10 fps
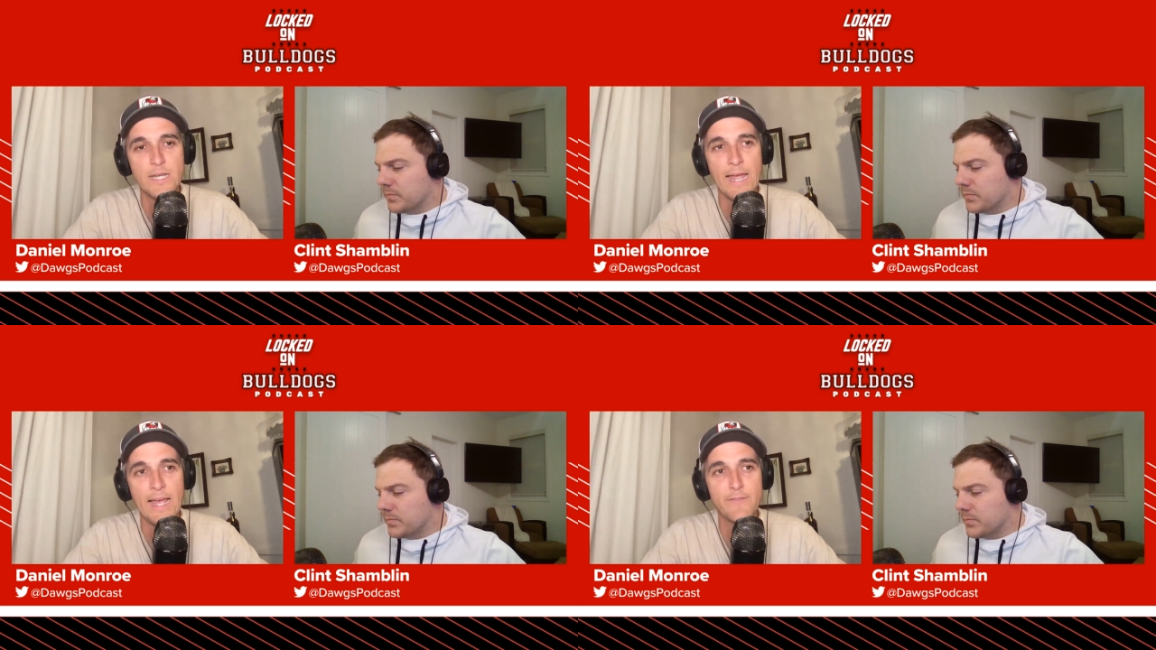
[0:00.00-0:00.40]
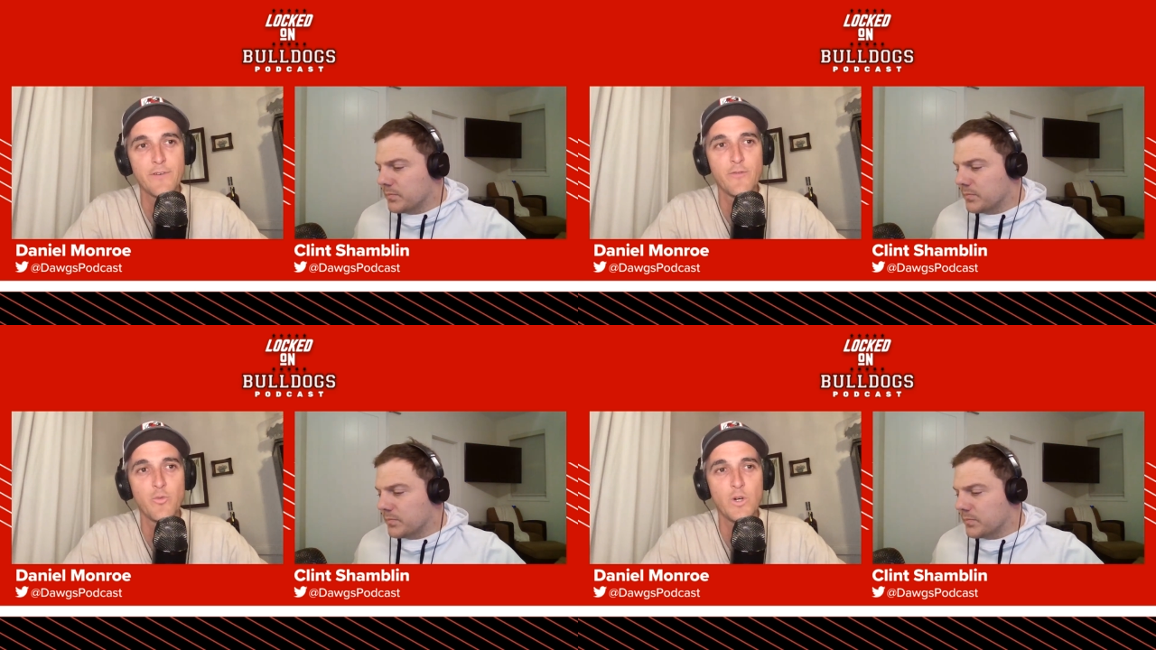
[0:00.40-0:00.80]
Speaker 1: half of
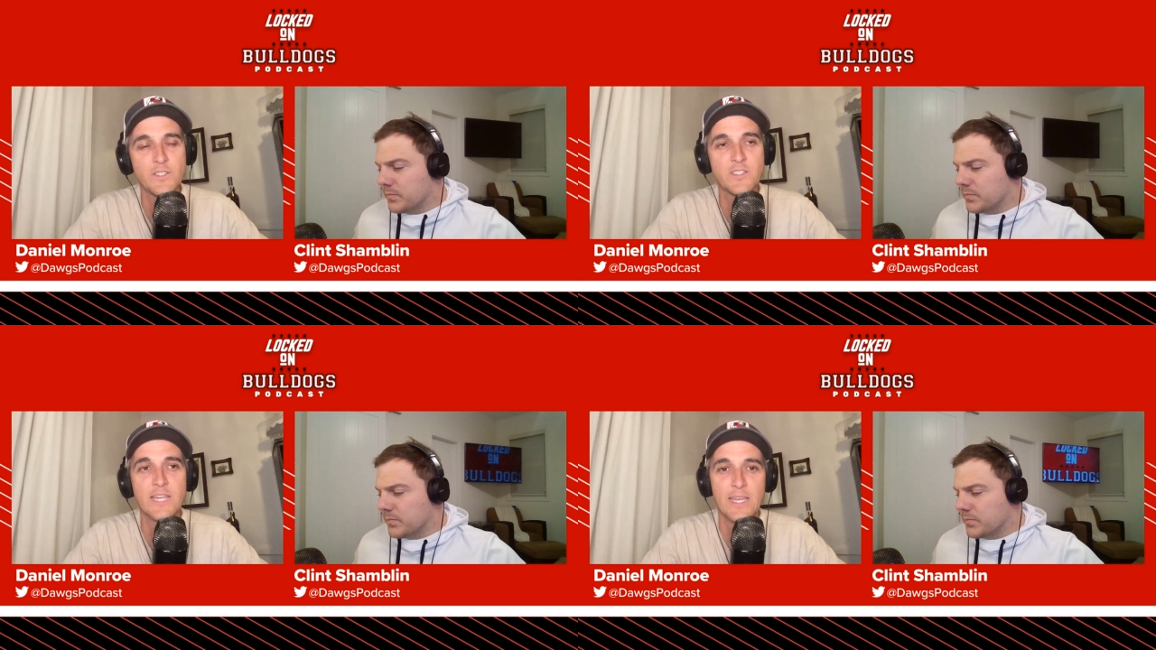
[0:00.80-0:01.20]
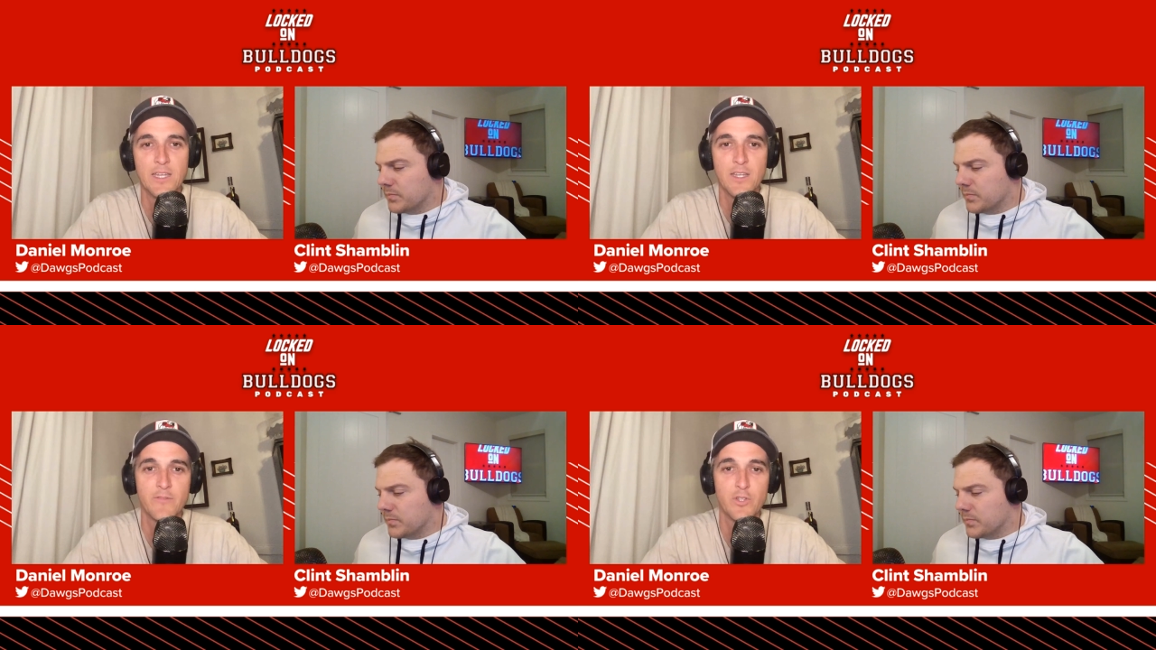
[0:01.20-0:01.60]
one second
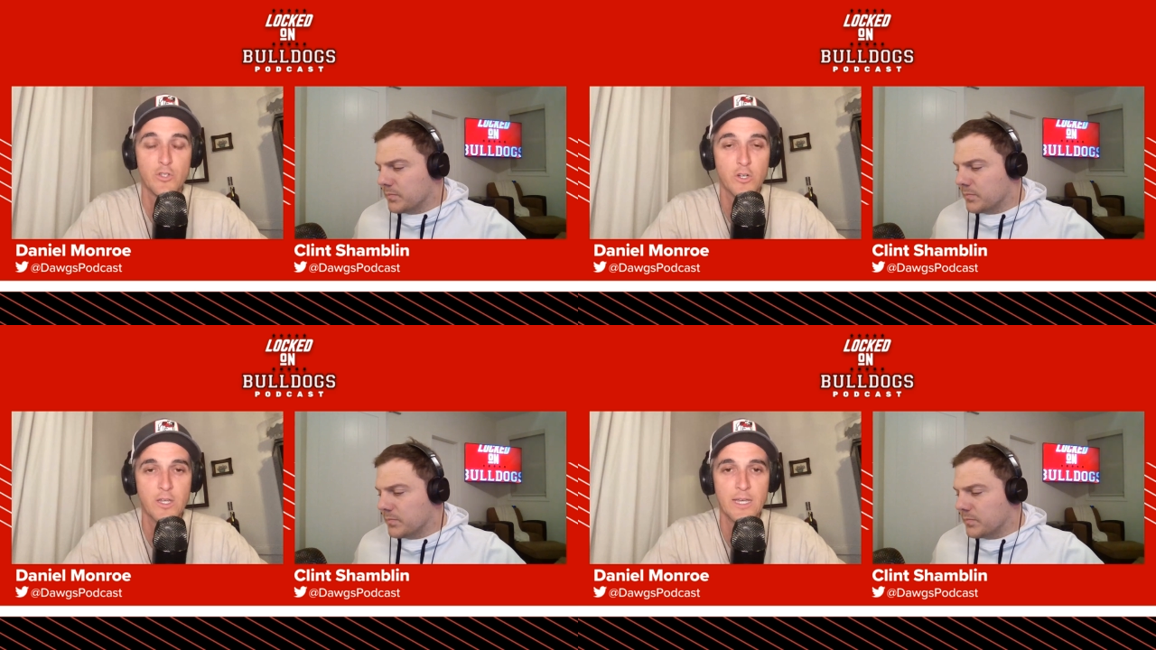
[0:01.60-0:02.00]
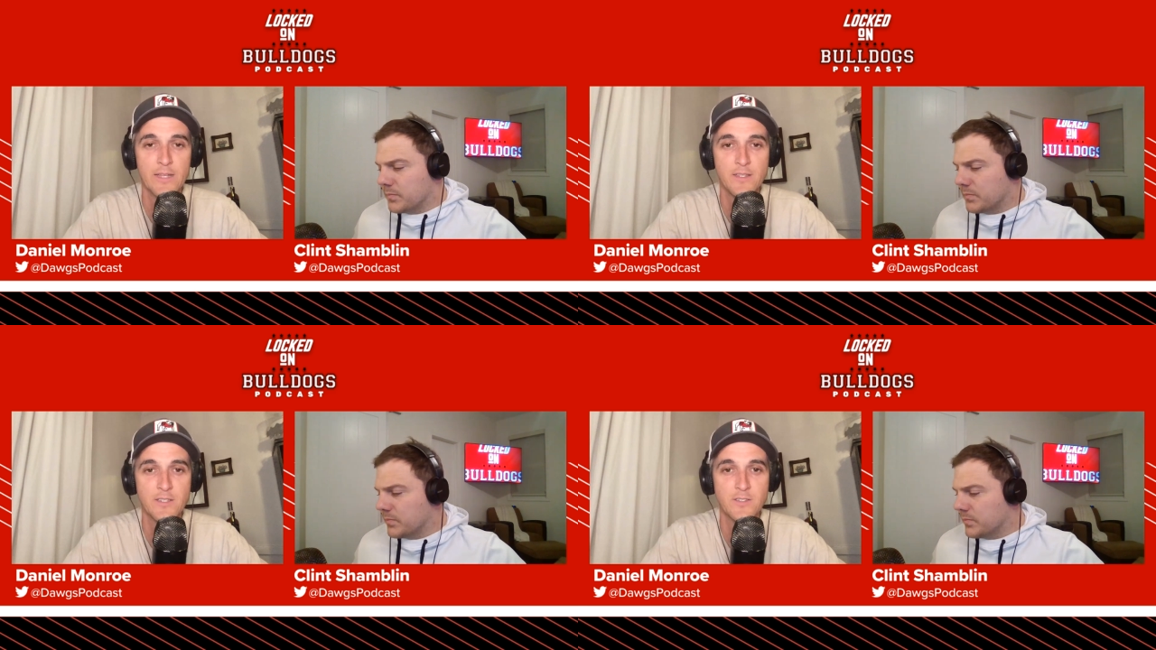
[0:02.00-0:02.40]
of a look at
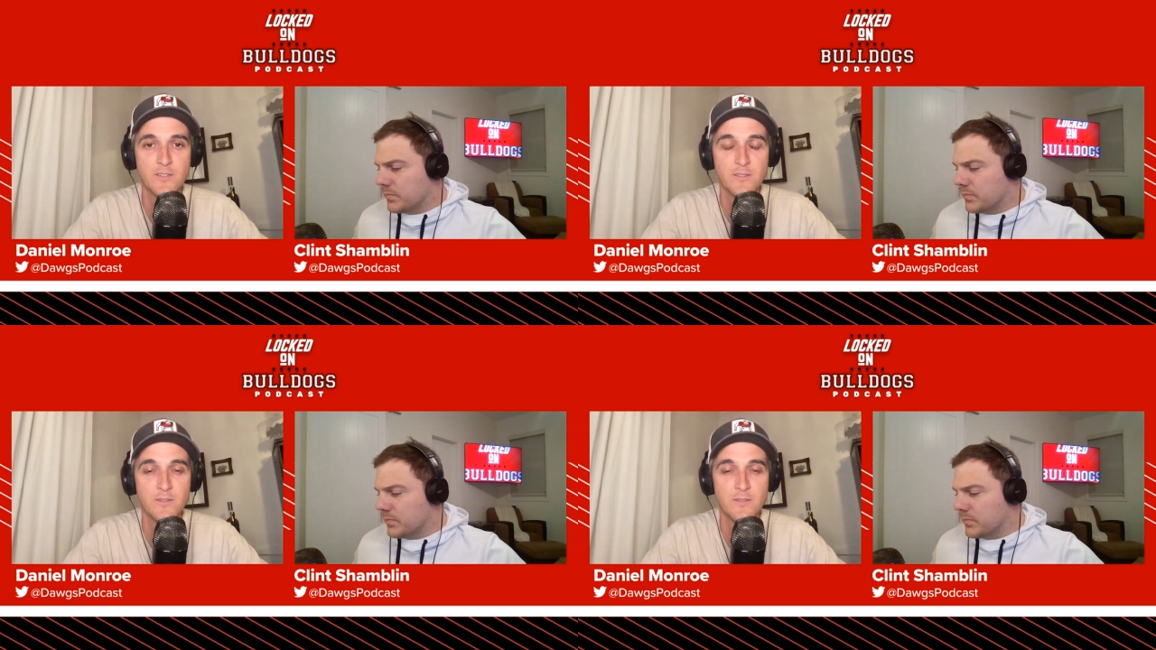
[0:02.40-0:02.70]
this,